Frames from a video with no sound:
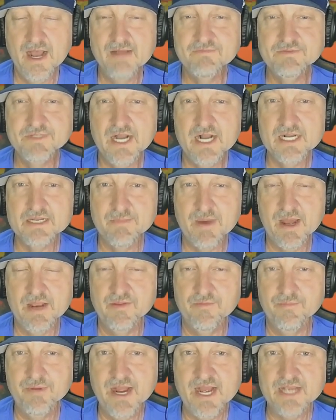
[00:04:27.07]
I've talked about
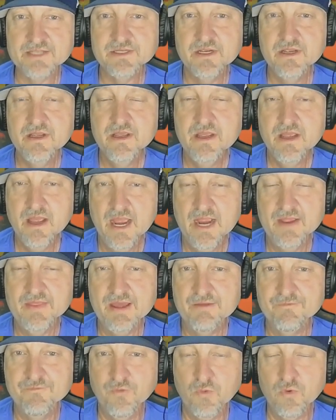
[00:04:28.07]
in the past, hey,
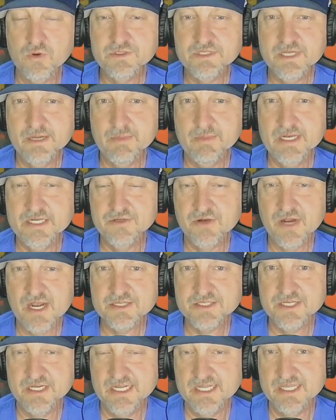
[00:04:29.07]
that four seam that he
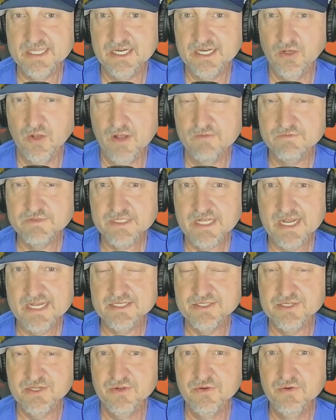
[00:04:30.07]
tries to hit the glove
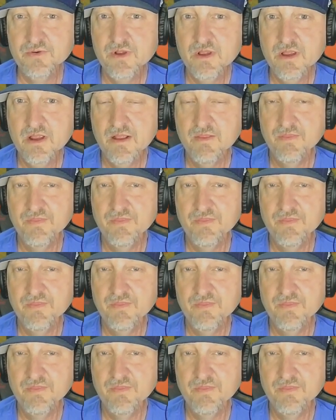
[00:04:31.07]
side to,